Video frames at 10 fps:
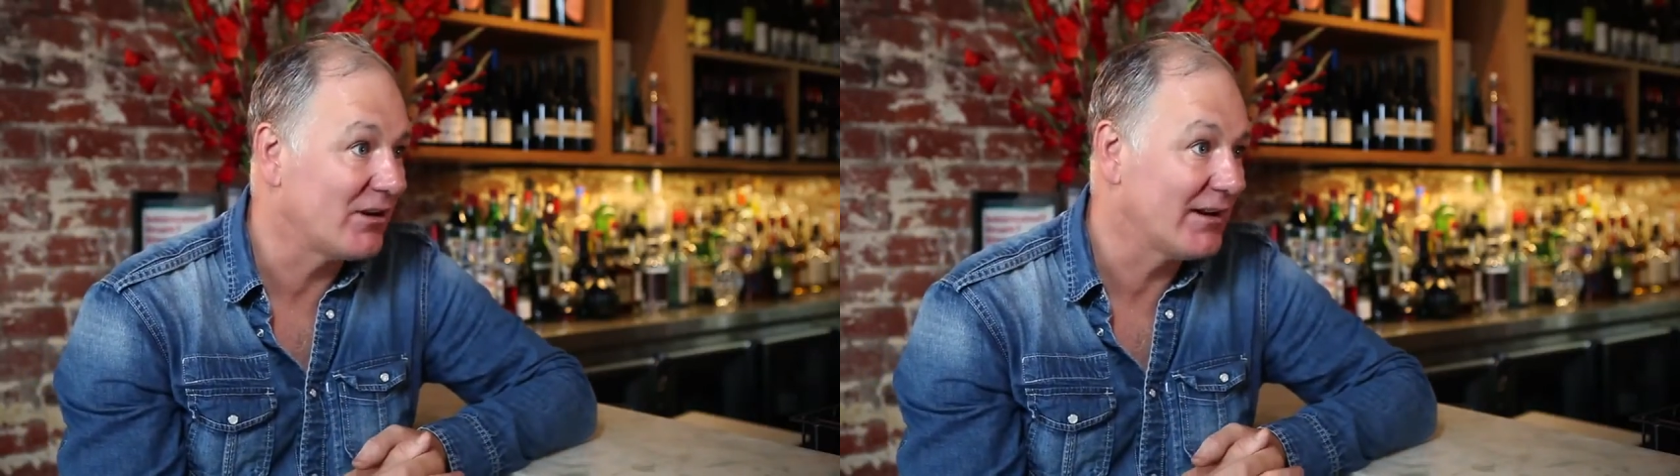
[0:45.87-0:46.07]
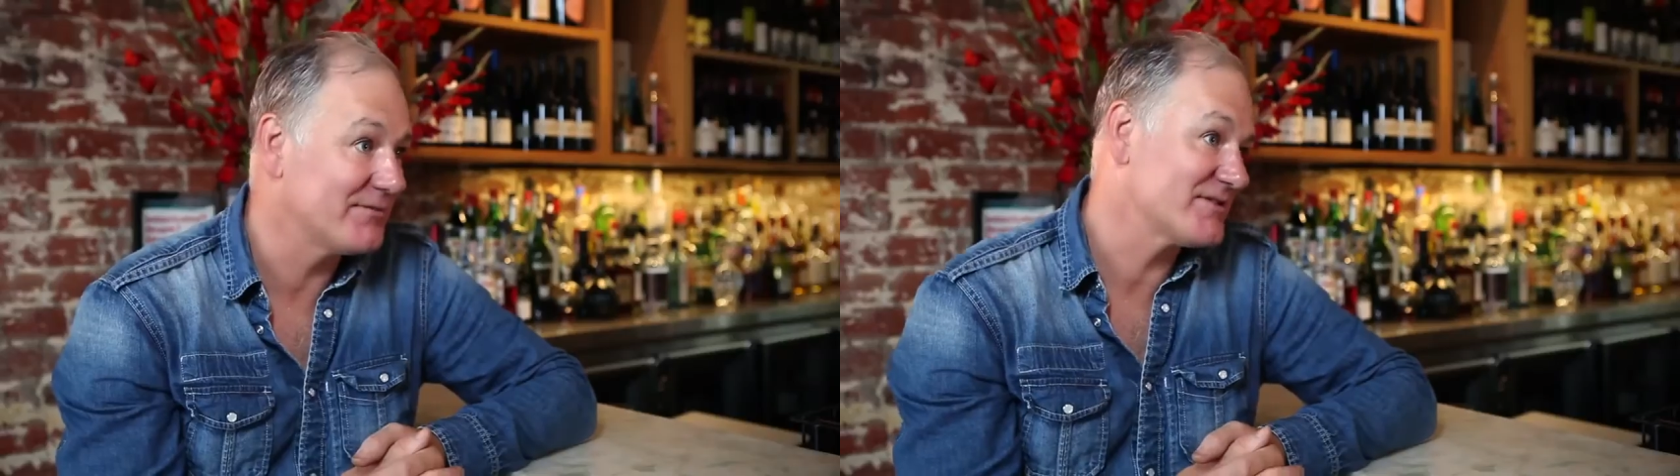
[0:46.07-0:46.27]

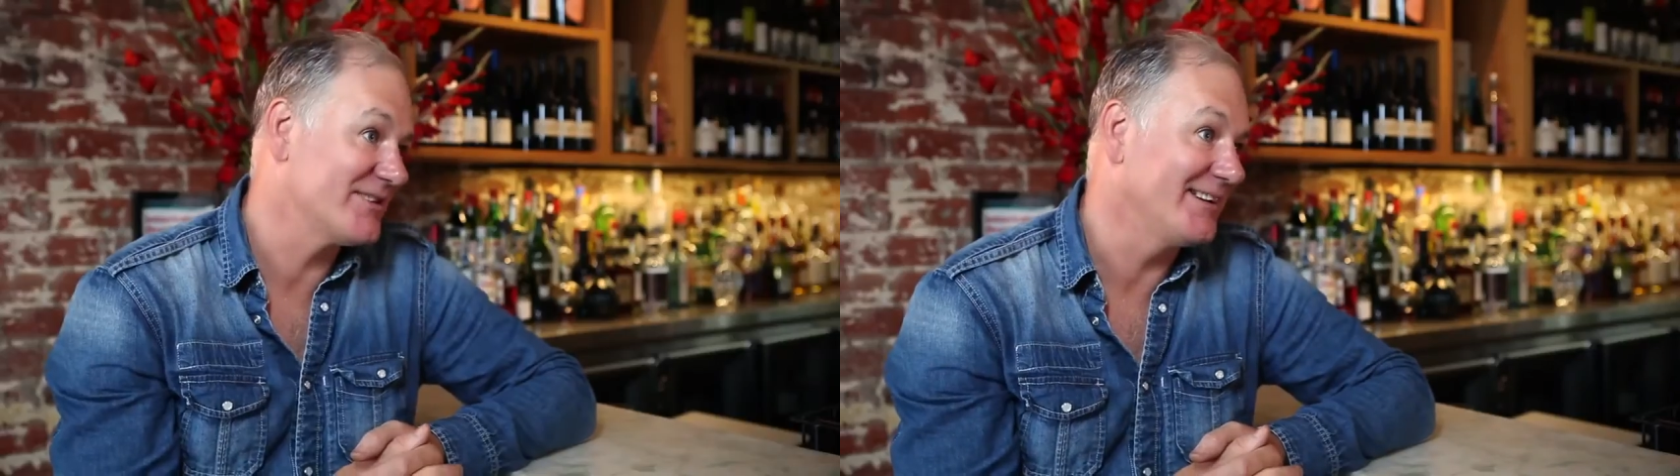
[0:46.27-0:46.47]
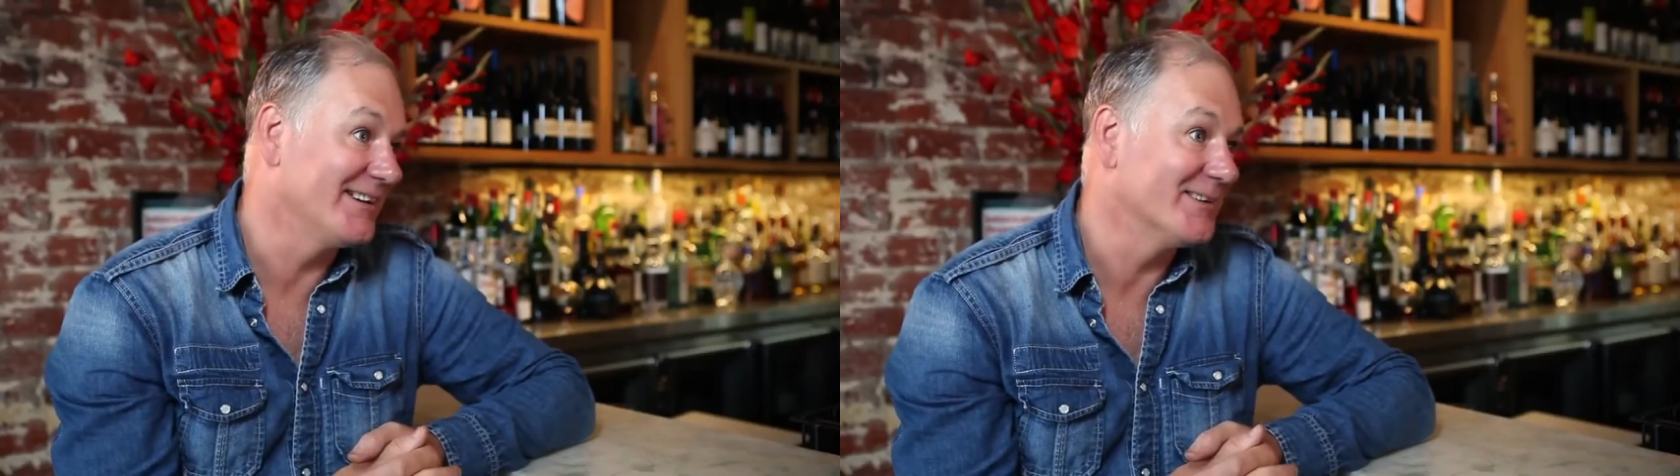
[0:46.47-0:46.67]
I have
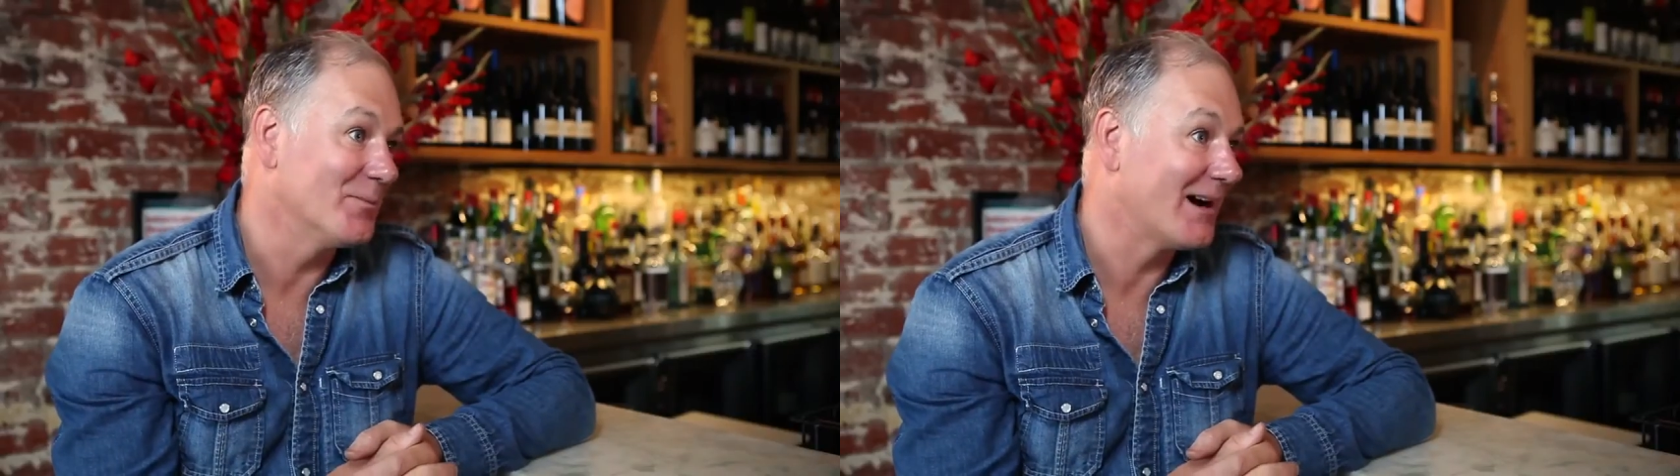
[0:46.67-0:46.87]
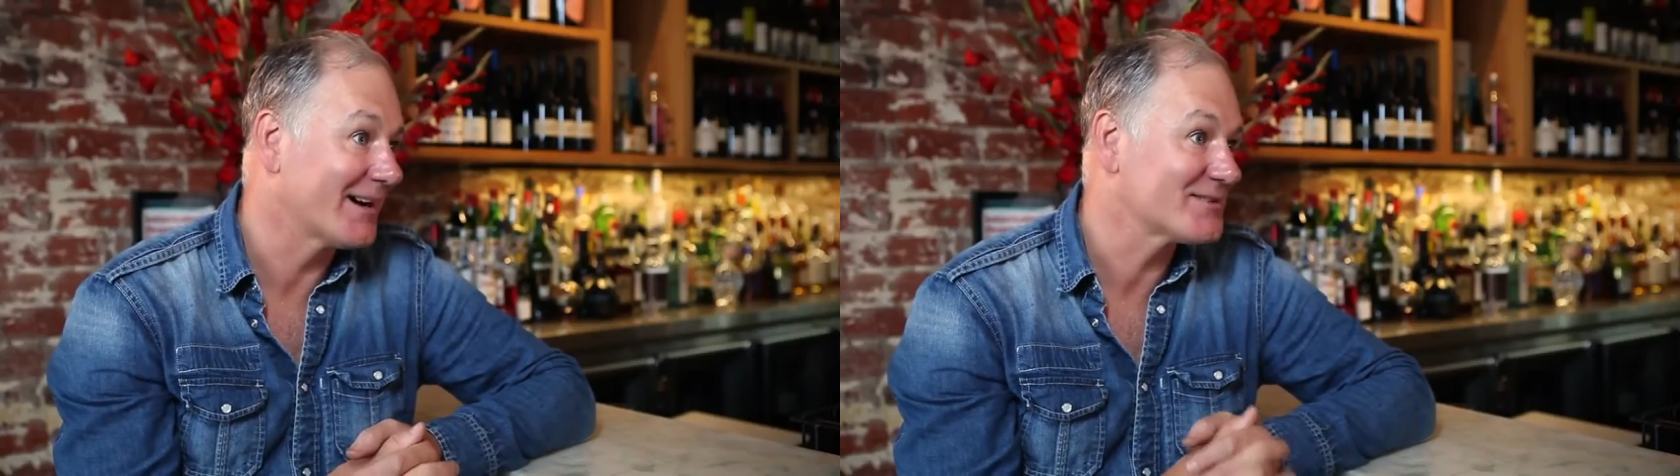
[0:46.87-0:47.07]
seen in the
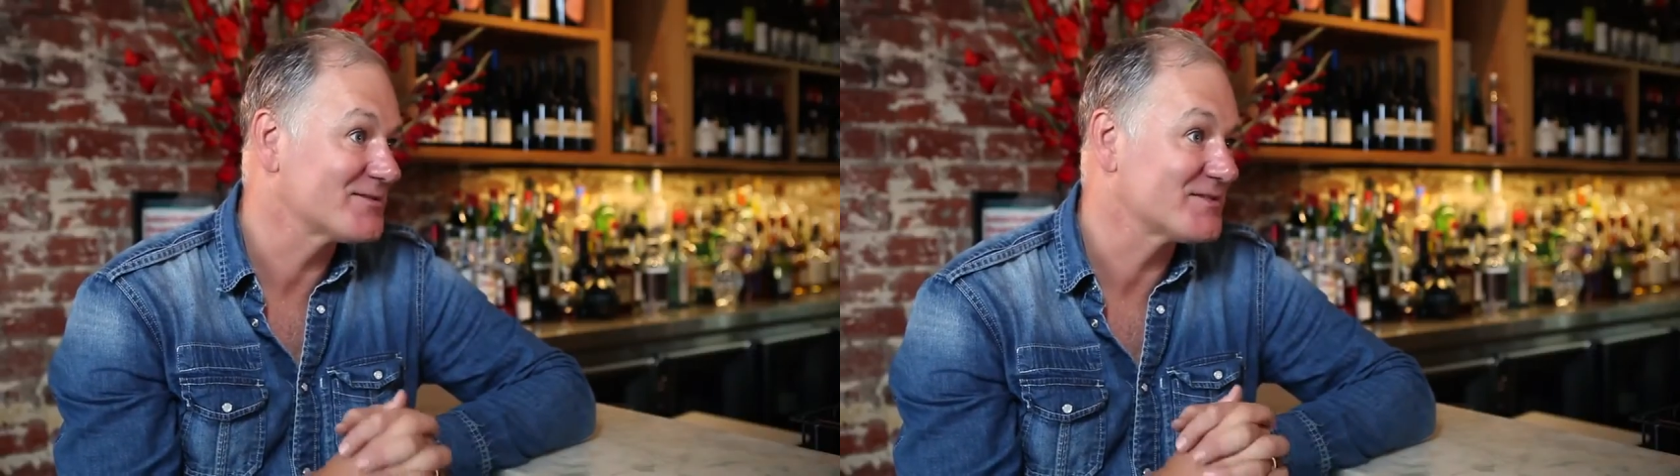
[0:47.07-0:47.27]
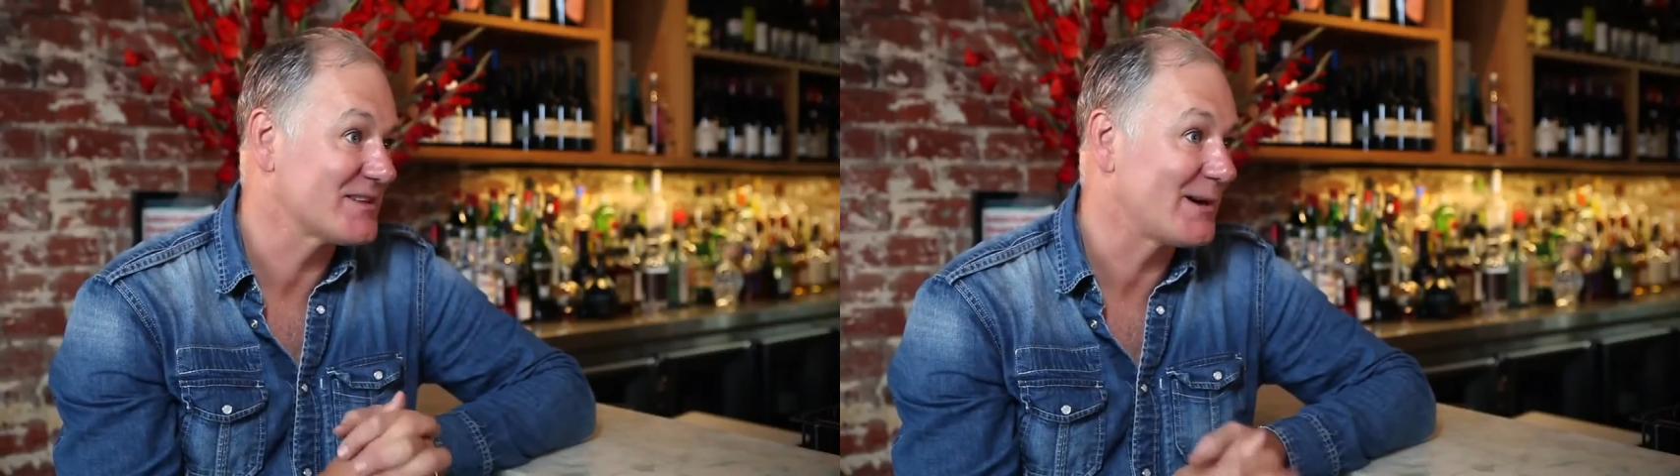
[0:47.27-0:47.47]
markets
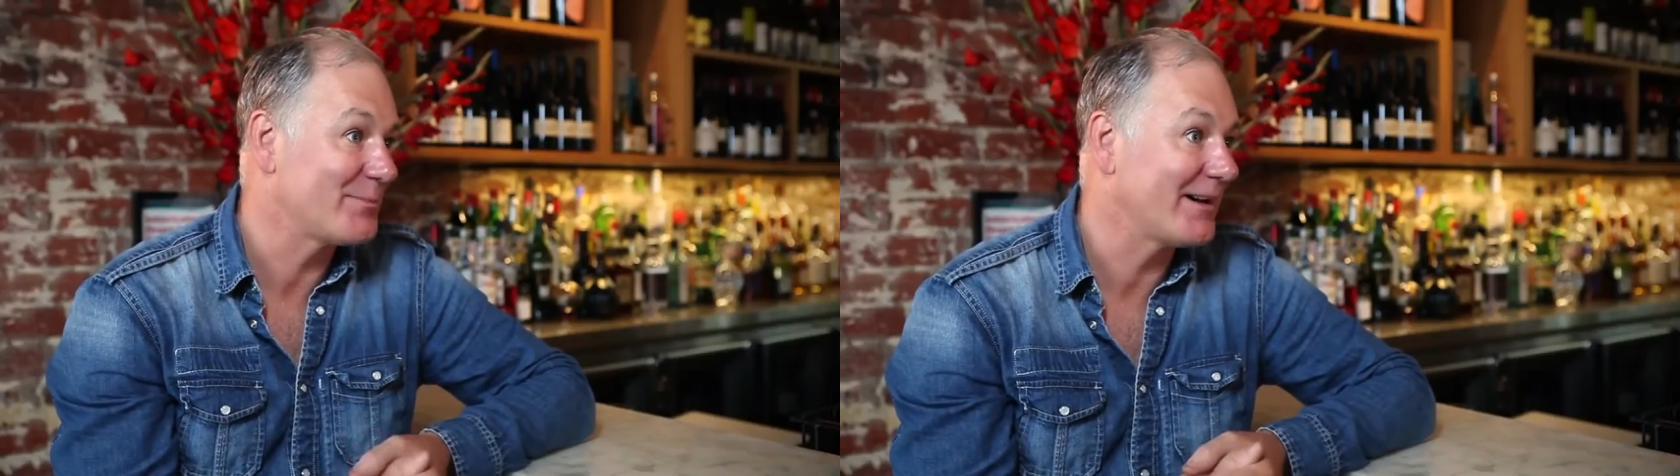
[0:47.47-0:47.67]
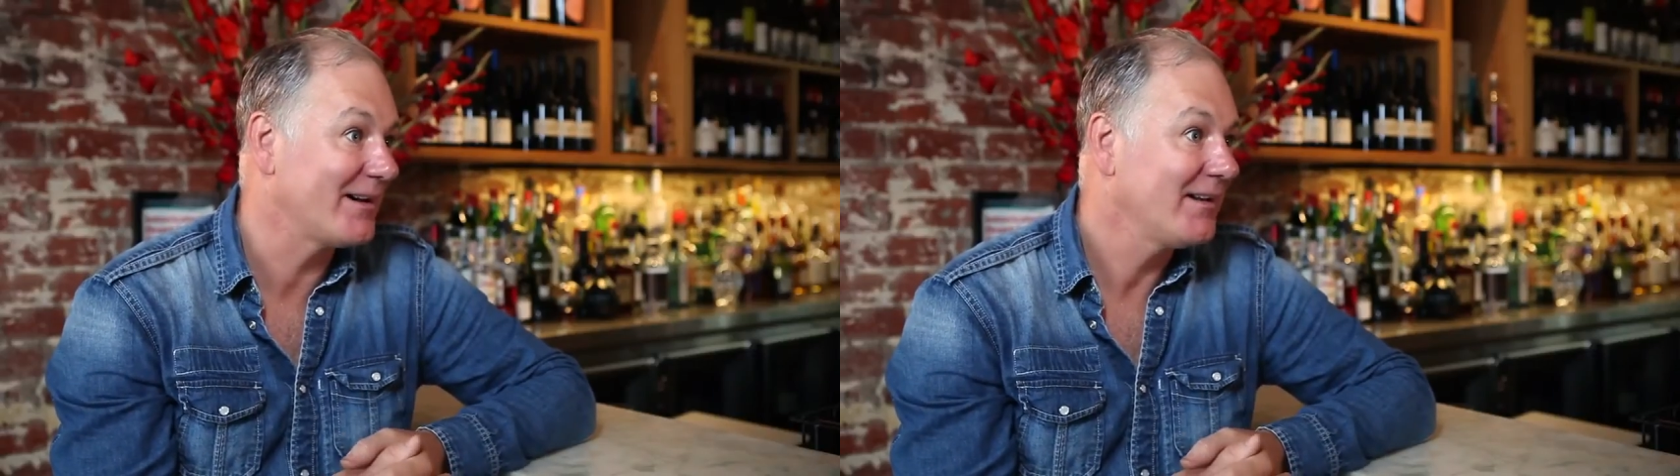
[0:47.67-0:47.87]
of
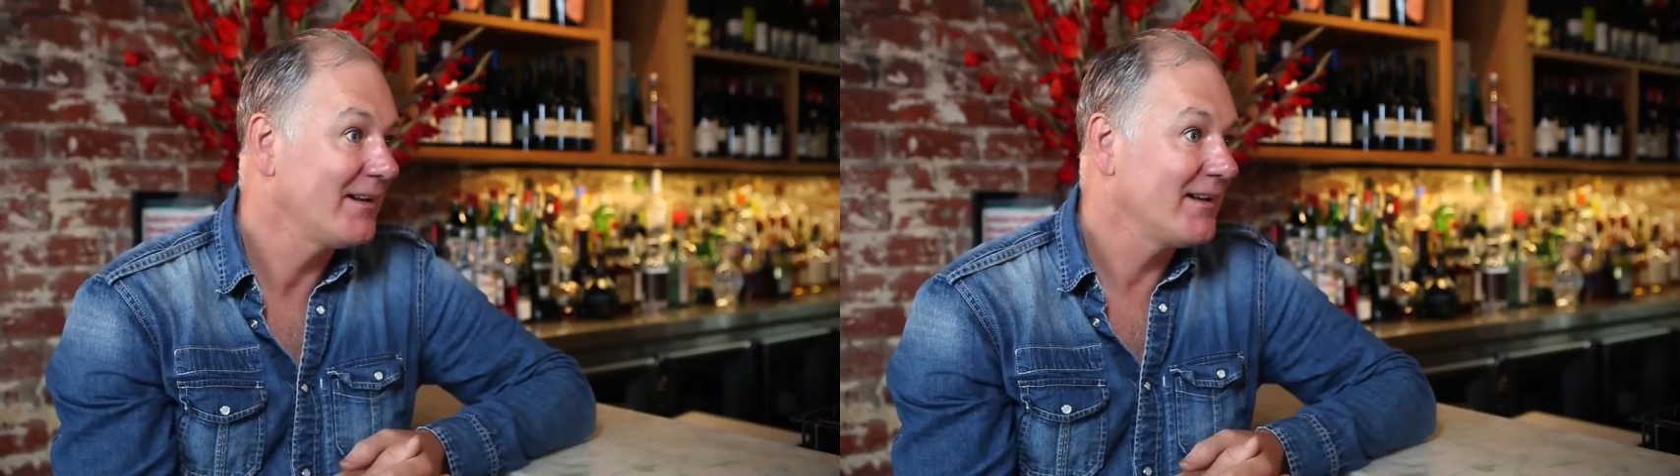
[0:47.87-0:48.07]
Sapa